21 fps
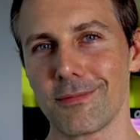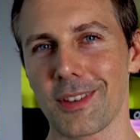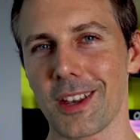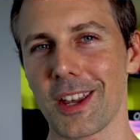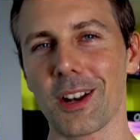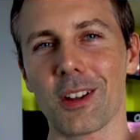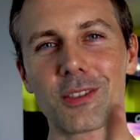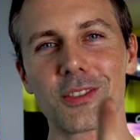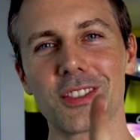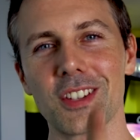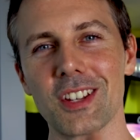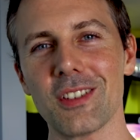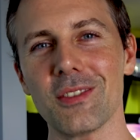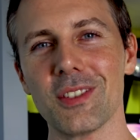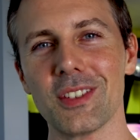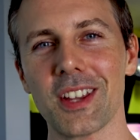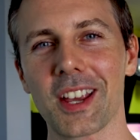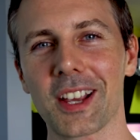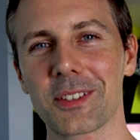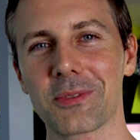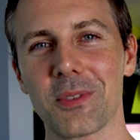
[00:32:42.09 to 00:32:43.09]
And I'll see you in
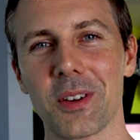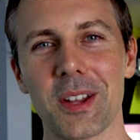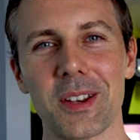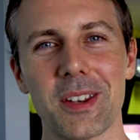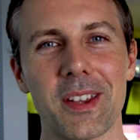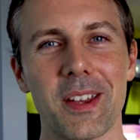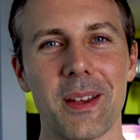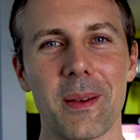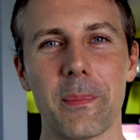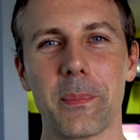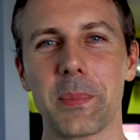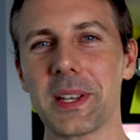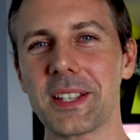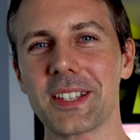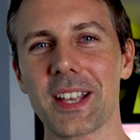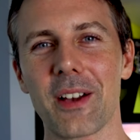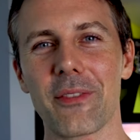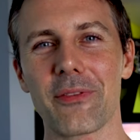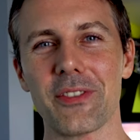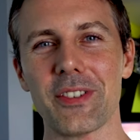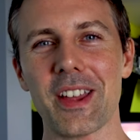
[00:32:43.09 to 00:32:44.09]
the next one. Peace
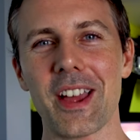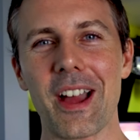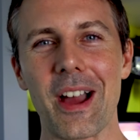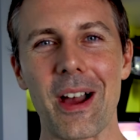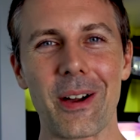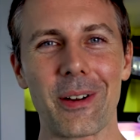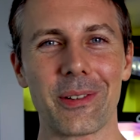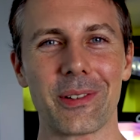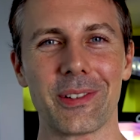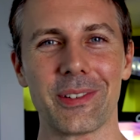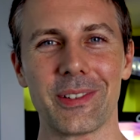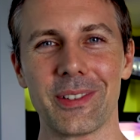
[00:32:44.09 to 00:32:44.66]
out for now.